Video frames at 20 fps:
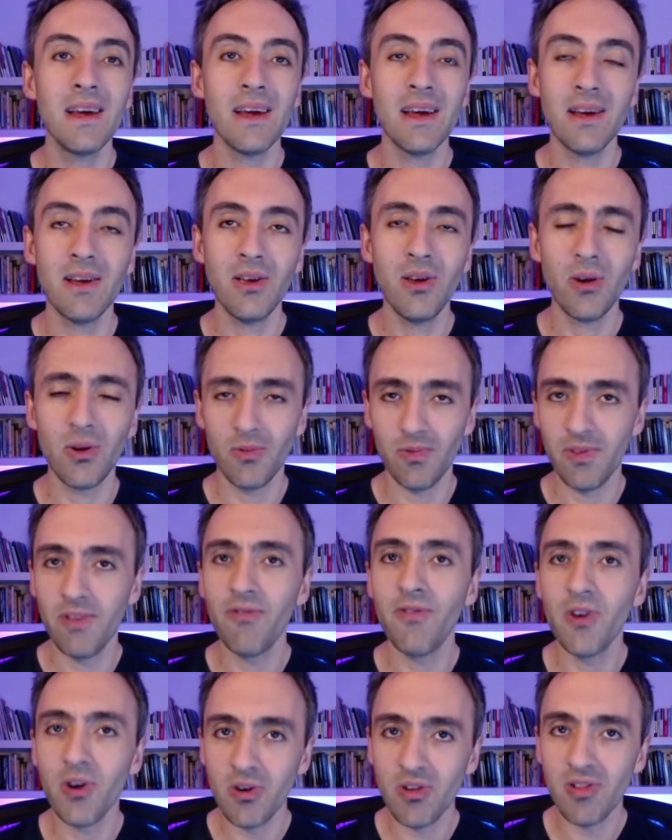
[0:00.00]
The
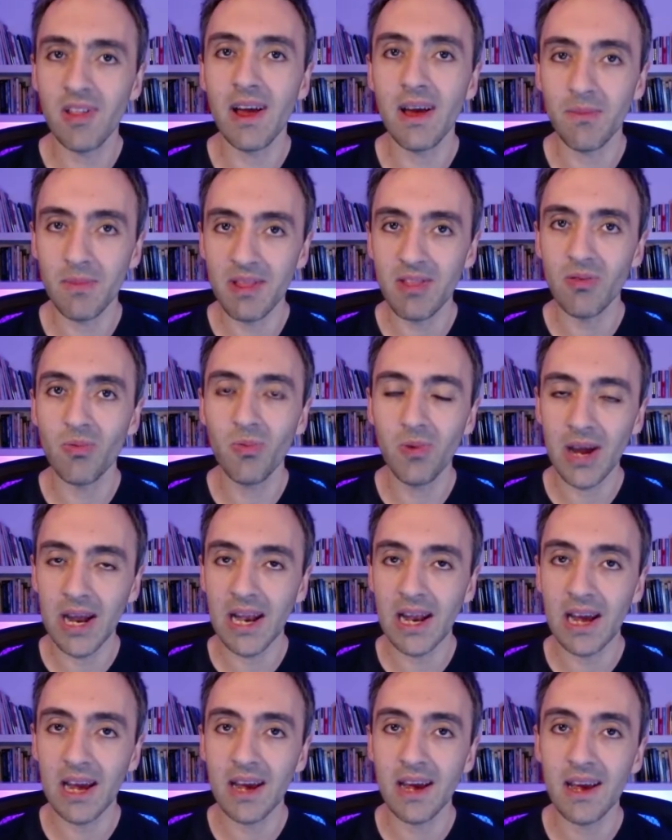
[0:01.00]
first time
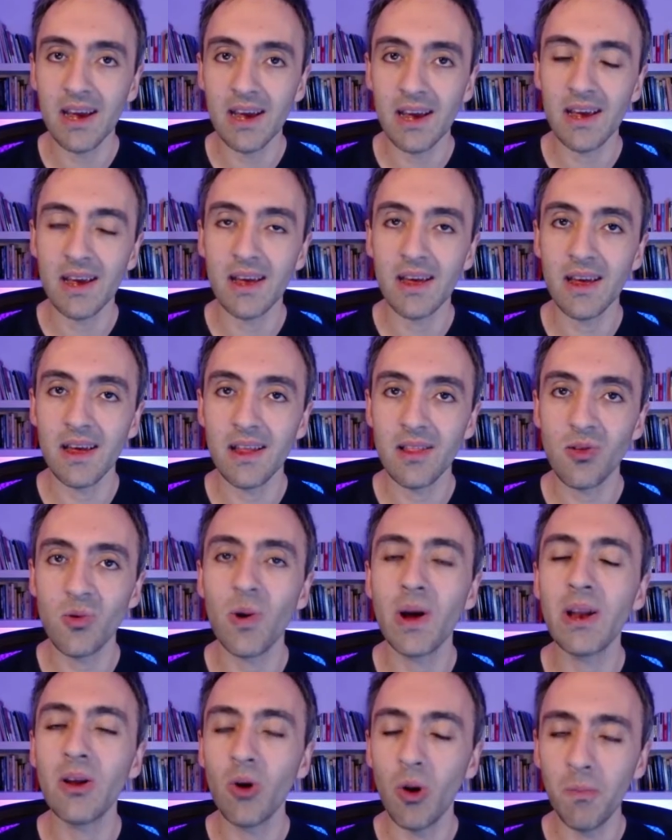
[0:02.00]
it's
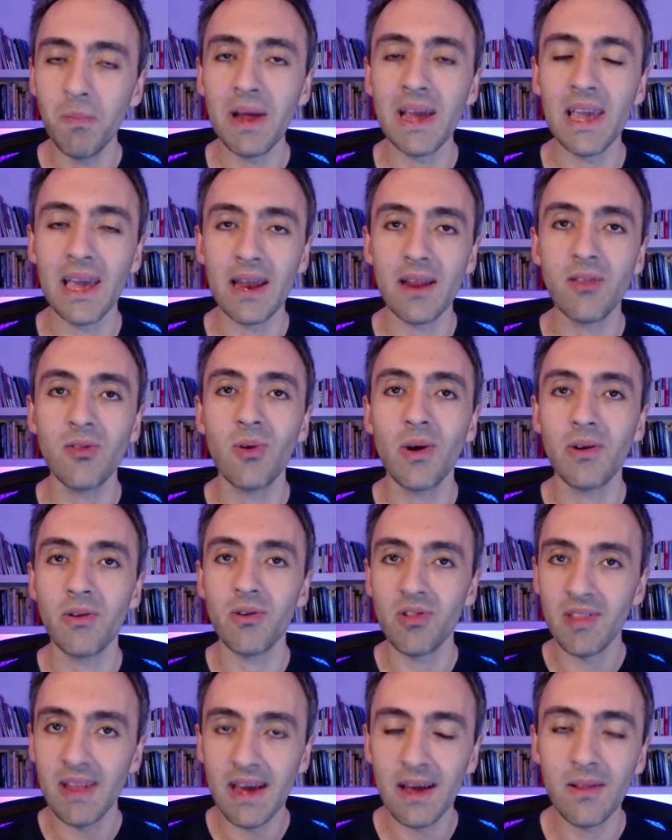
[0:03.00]
quite complicated to
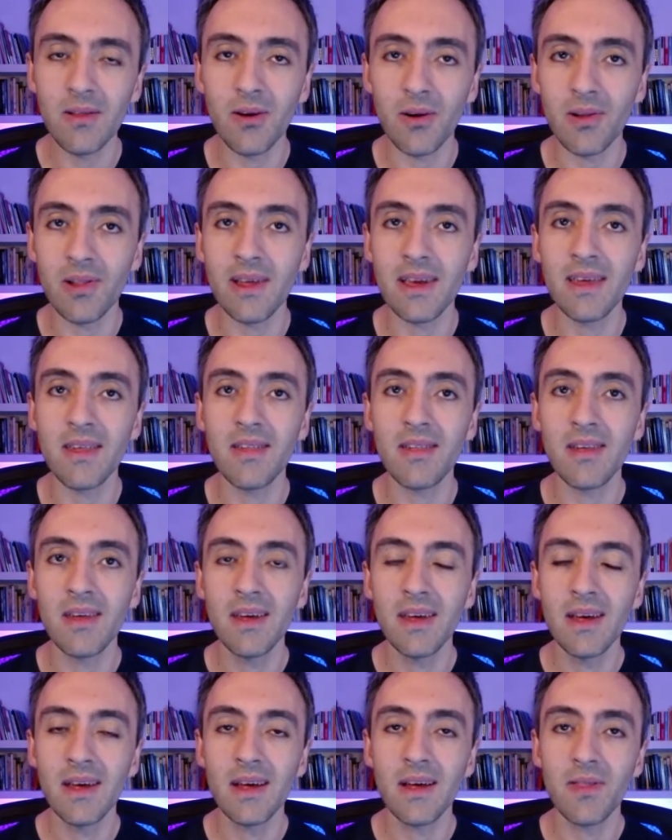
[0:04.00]
understand all these
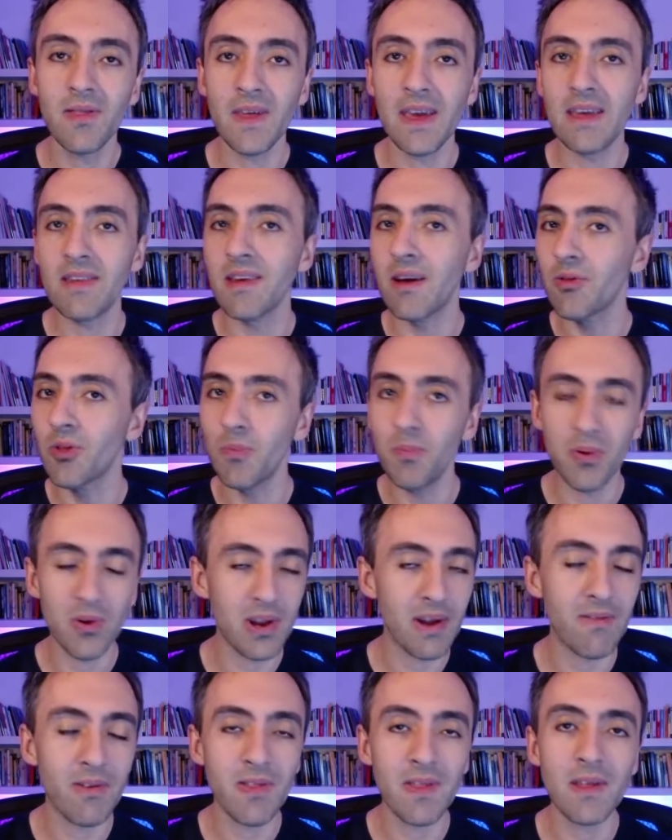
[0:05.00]
things, how to
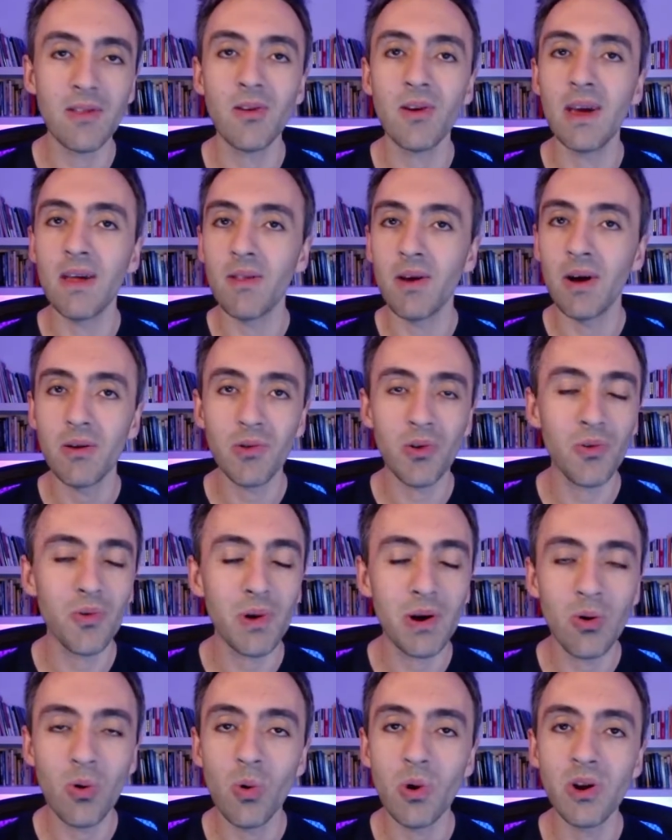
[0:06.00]
put everything together, how to
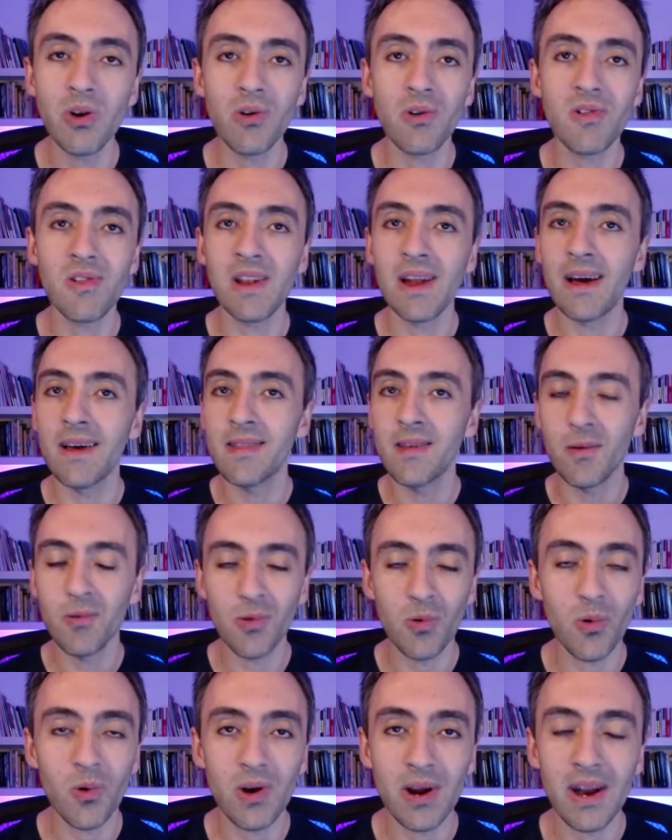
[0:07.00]
record your slides, how
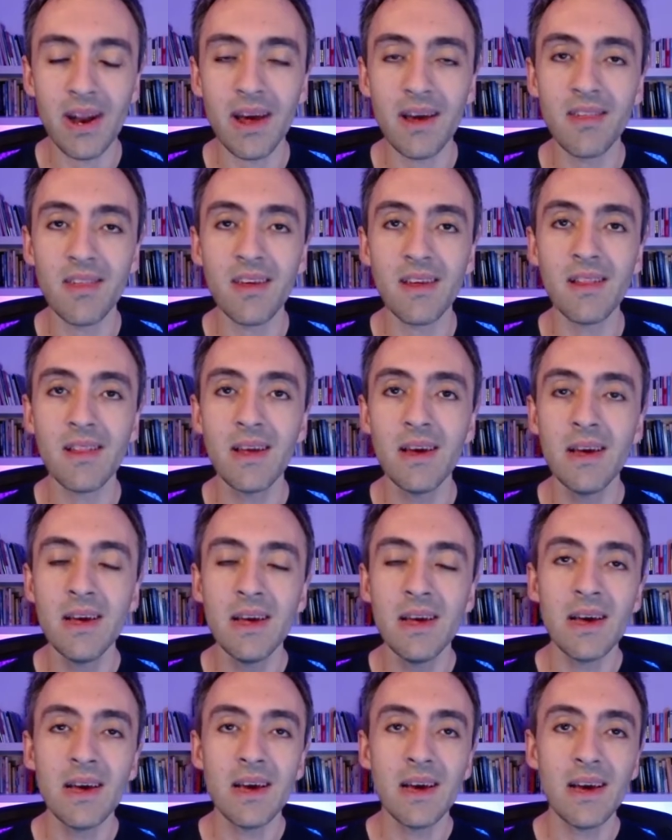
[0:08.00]
to organize it,
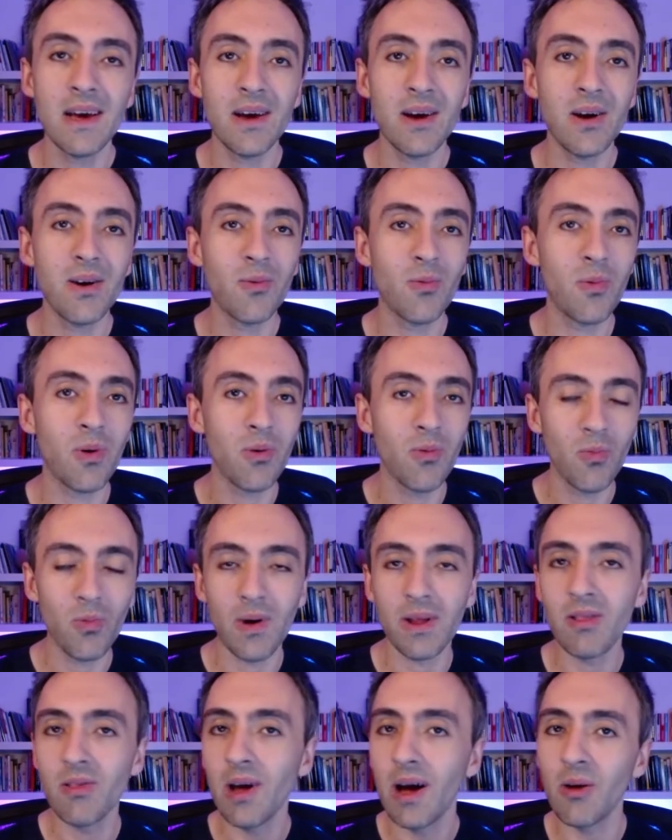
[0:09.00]

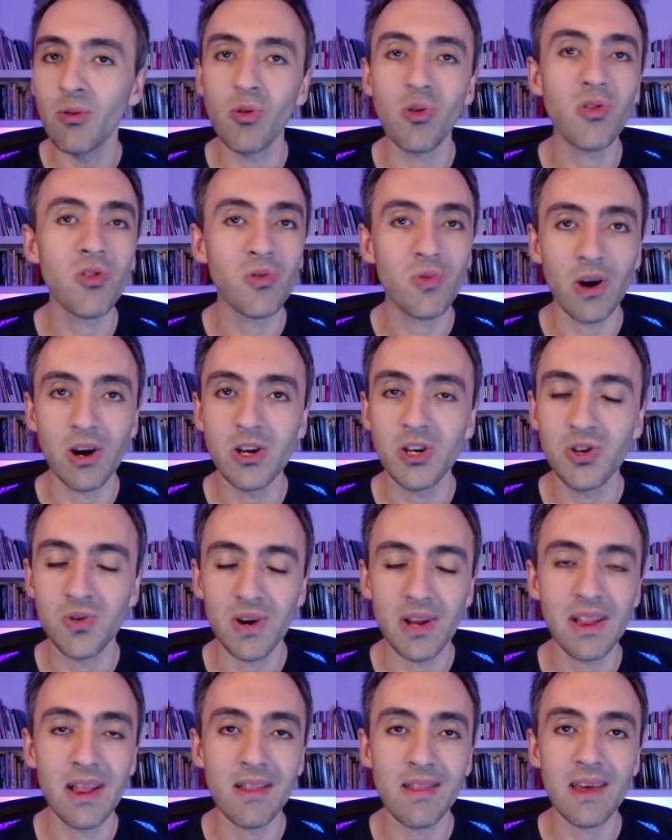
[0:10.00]
how to structure
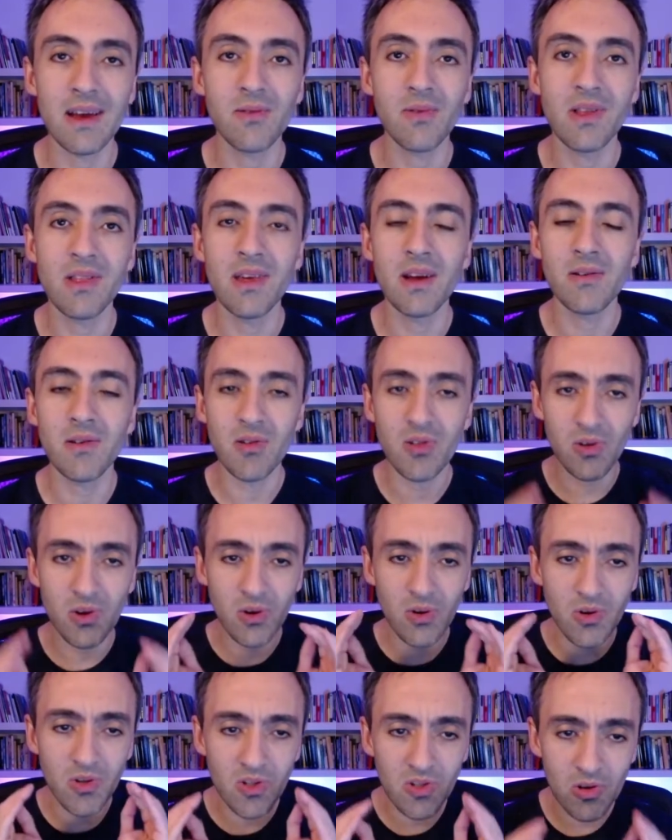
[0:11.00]
it, etc., etc. So
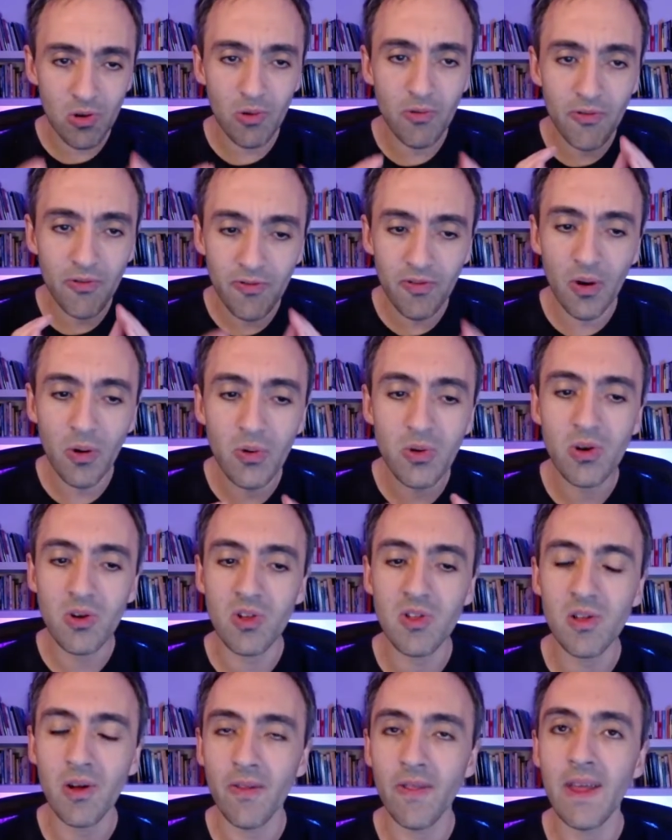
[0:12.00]
you're so
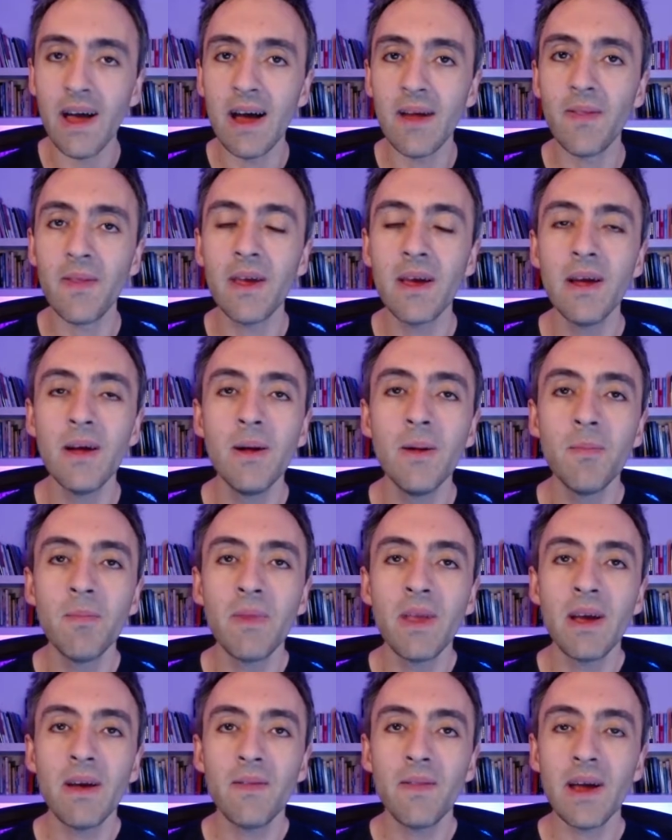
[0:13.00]
focused on that
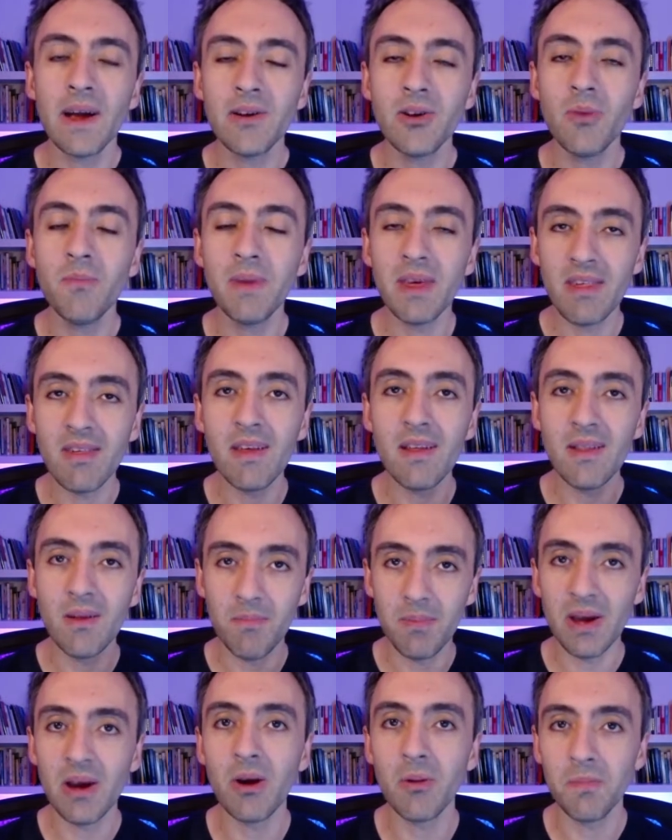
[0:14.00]
you're missing the
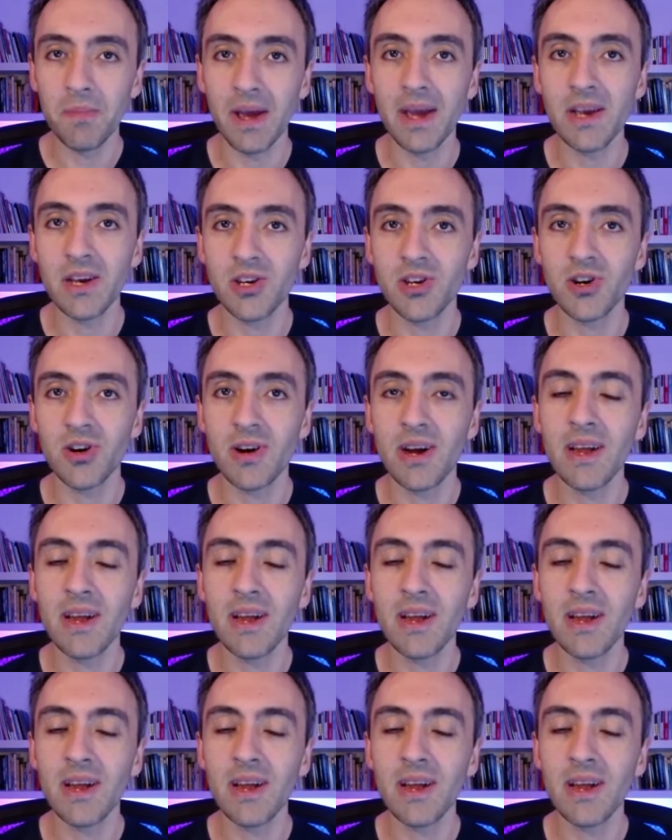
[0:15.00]
bigger picture.